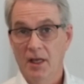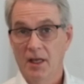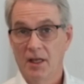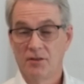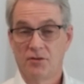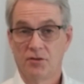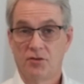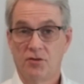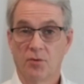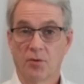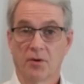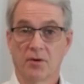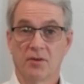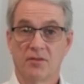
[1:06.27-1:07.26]
as the two
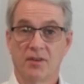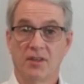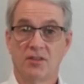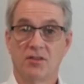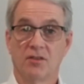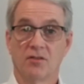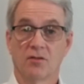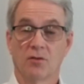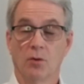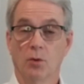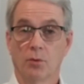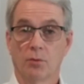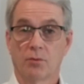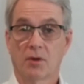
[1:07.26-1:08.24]
organizations
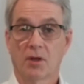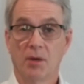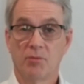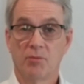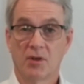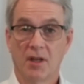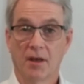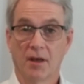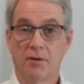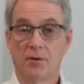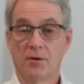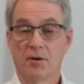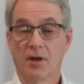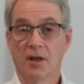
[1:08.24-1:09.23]
will come together,